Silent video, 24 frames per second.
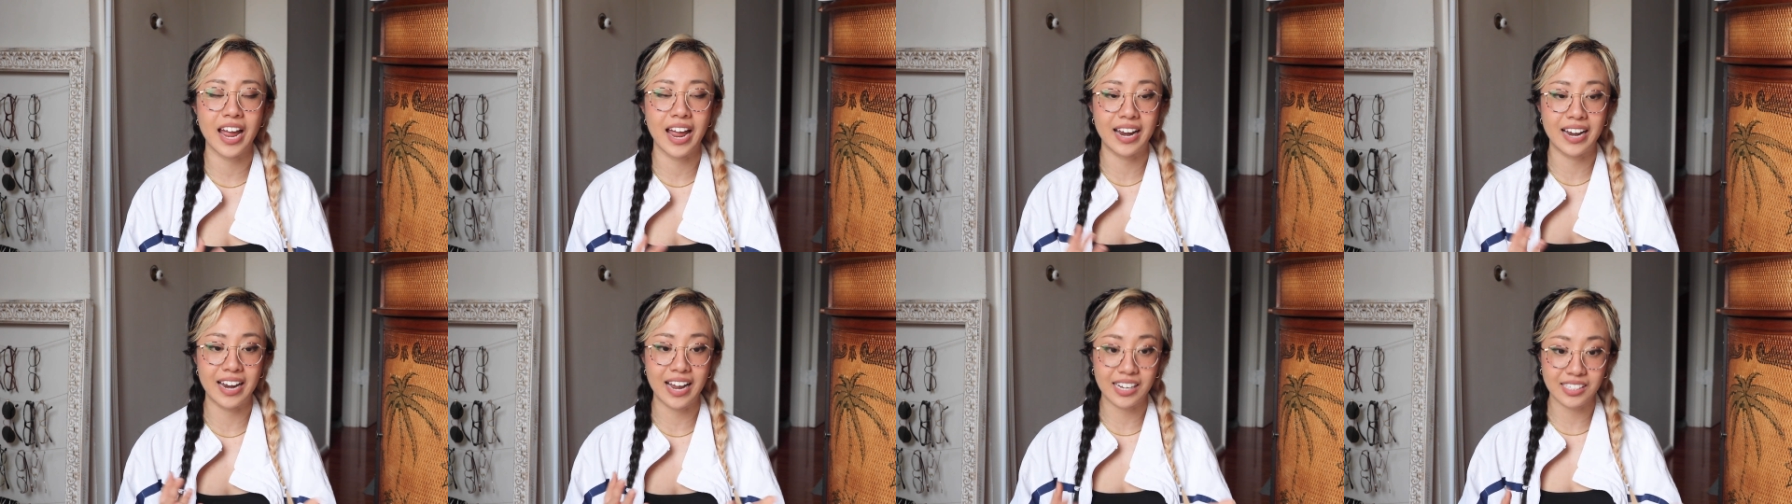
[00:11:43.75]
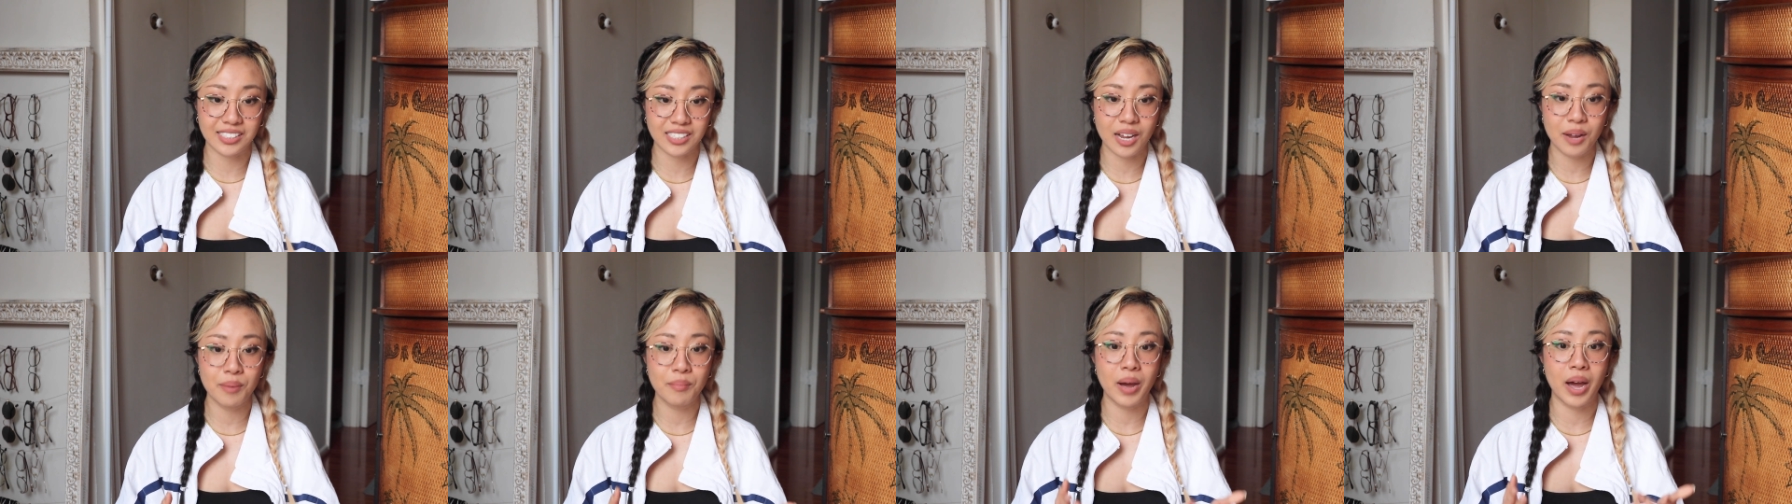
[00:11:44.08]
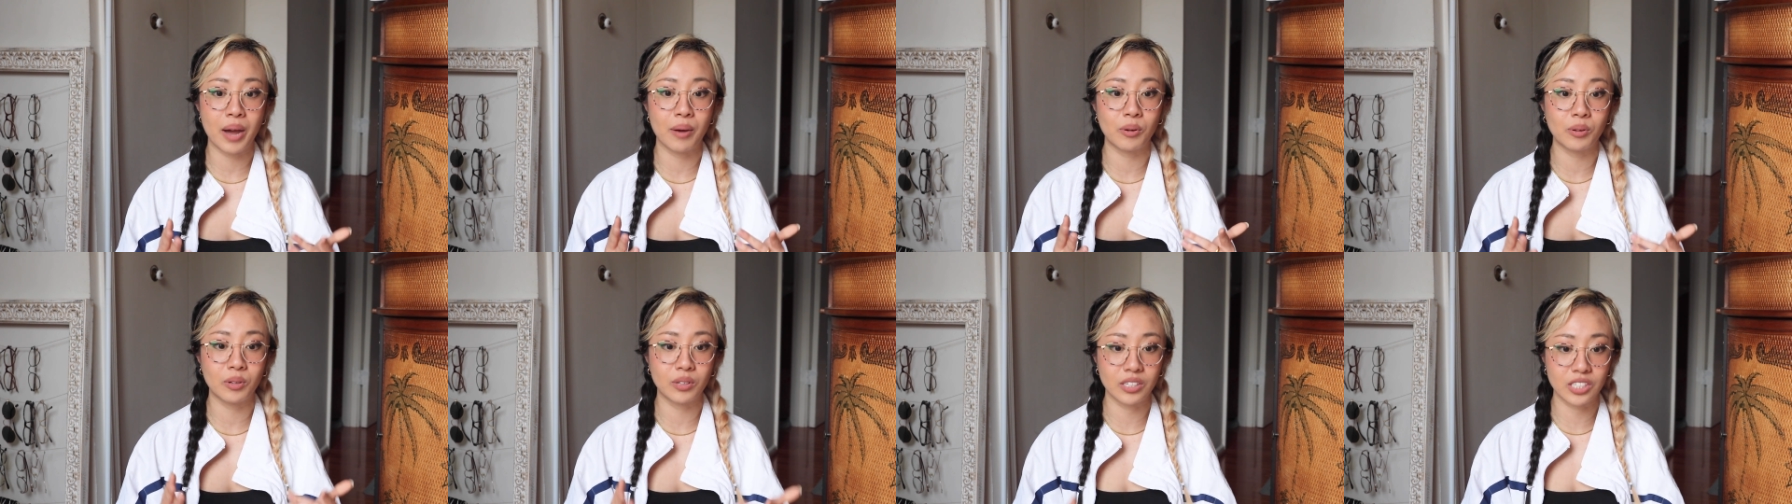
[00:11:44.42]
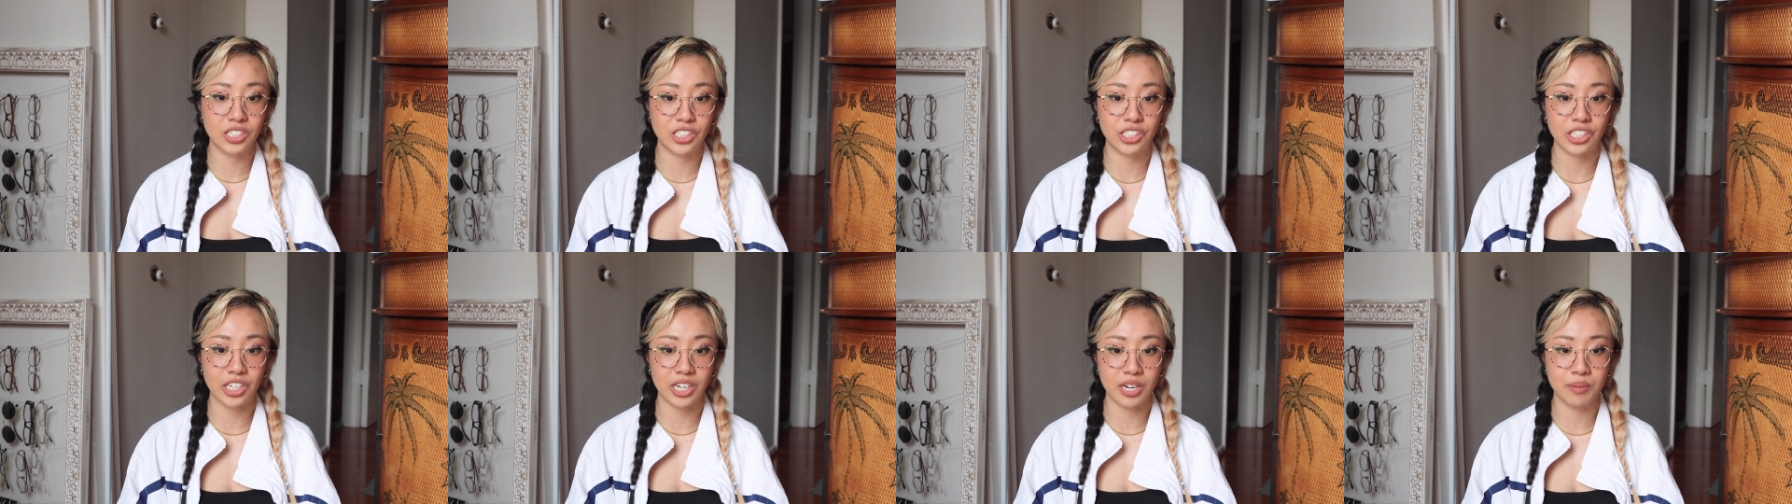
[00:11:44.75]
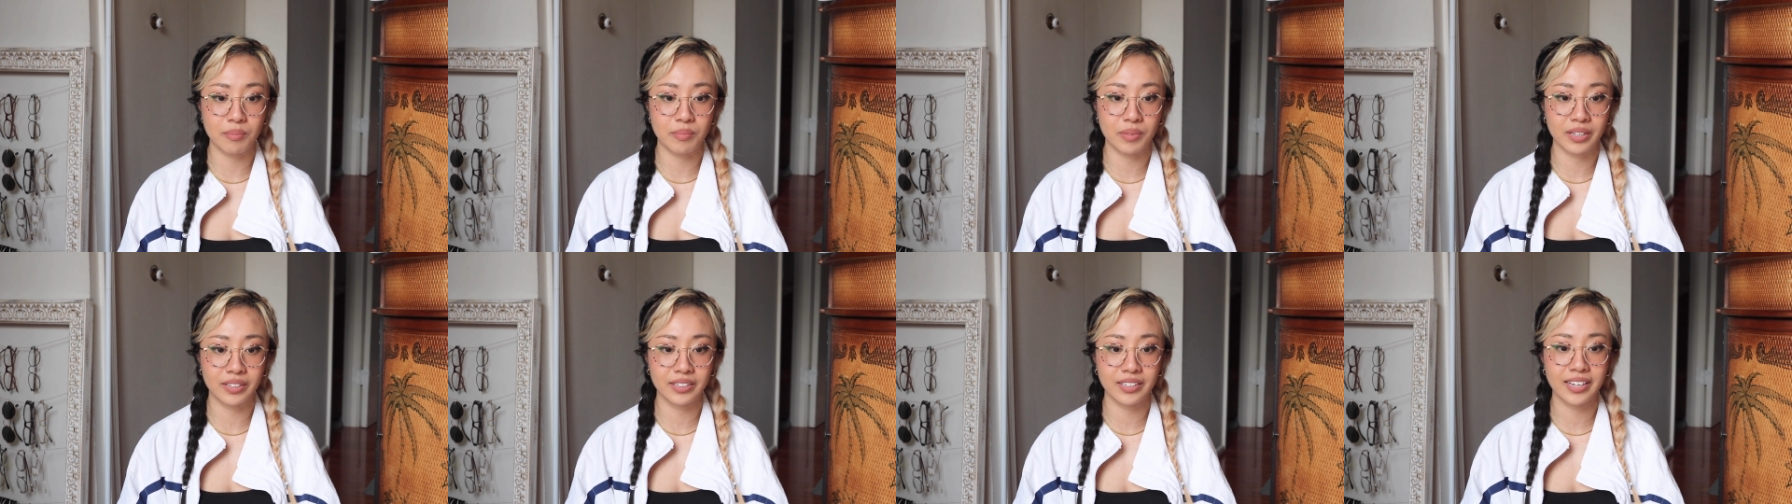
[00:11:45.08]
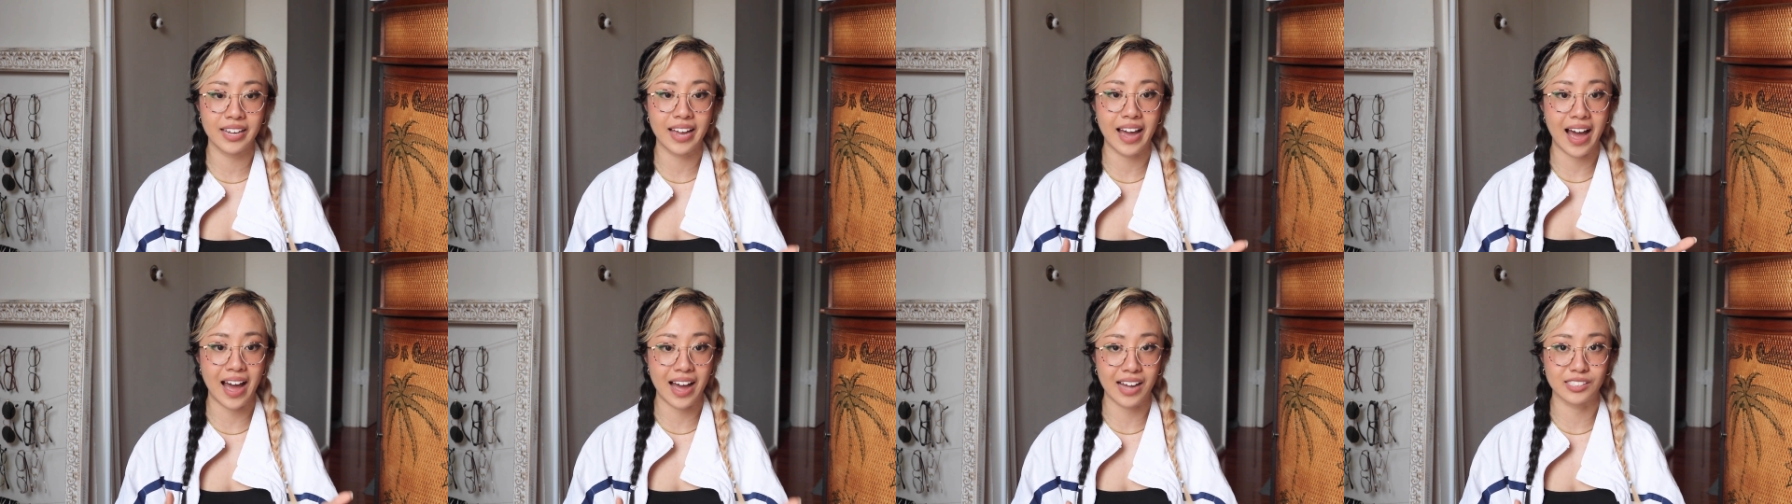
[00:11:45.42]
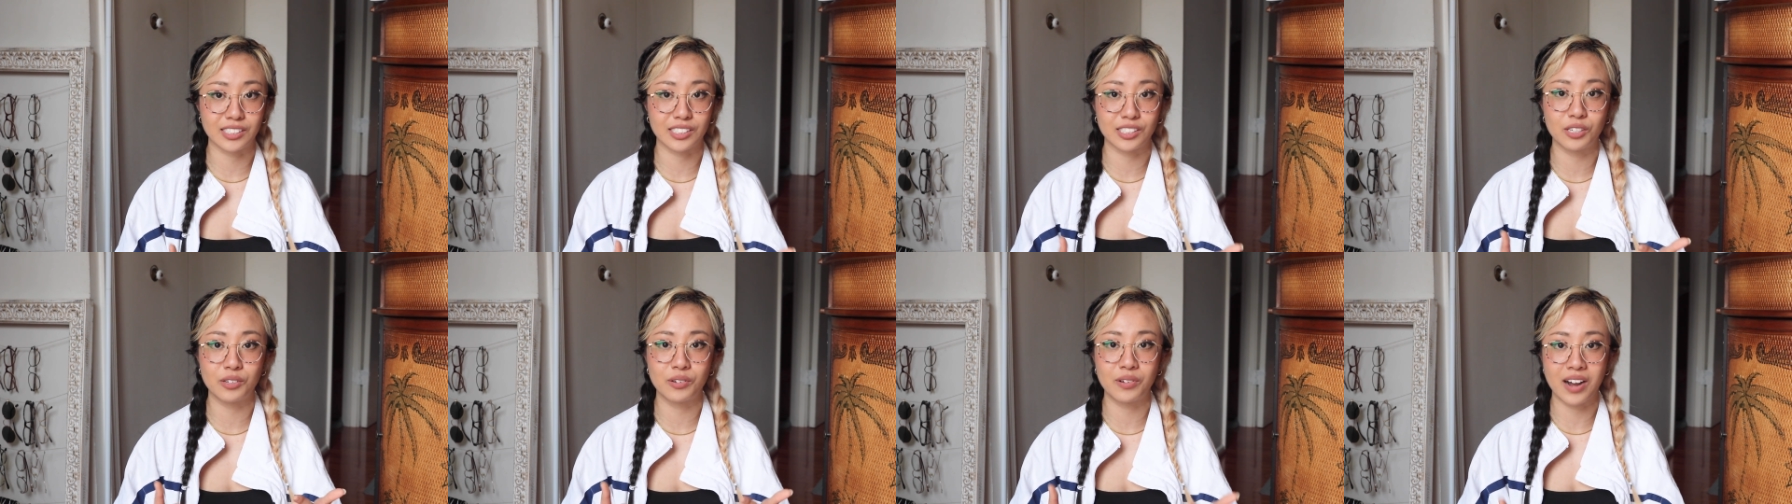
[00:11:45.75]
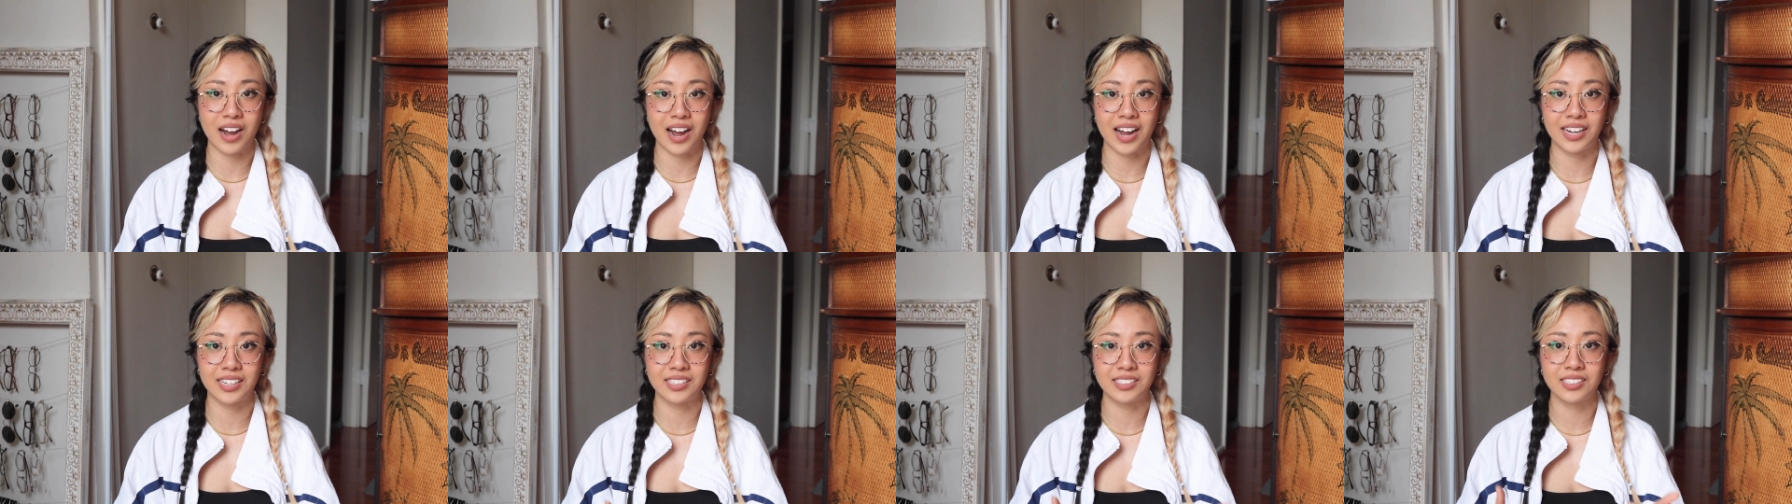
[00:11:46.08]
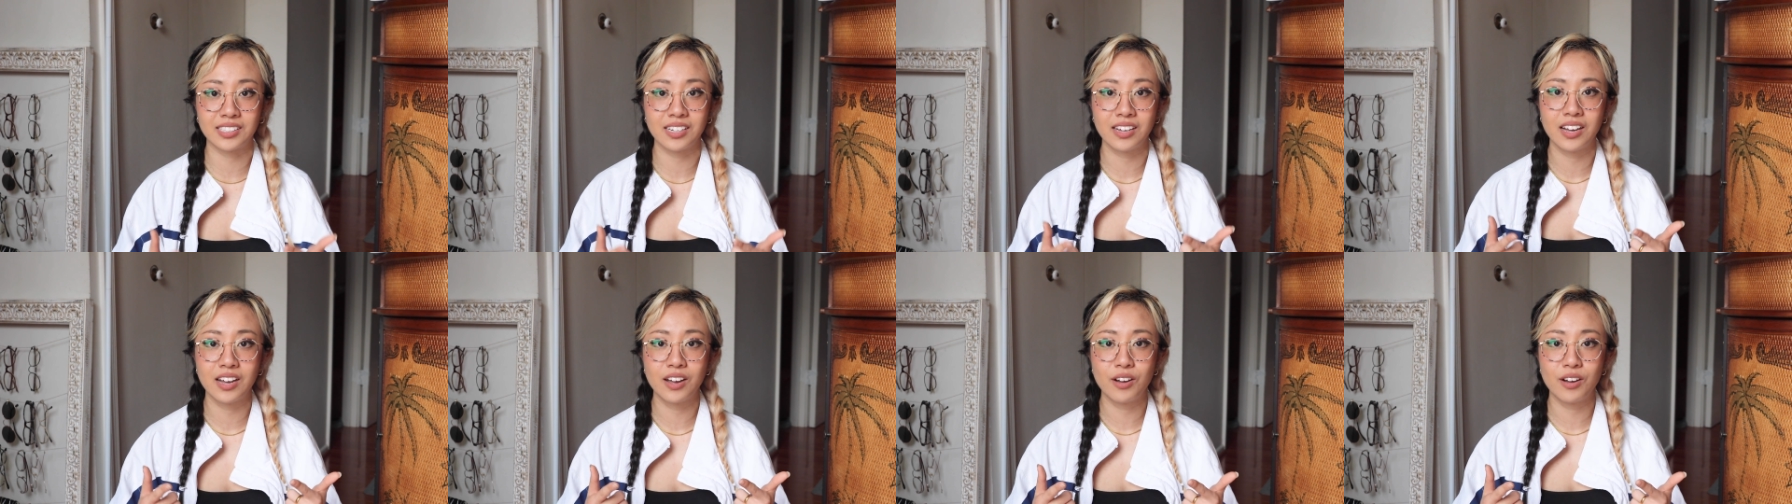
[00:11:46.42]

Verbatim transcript: and next time I will legitimately ask you guys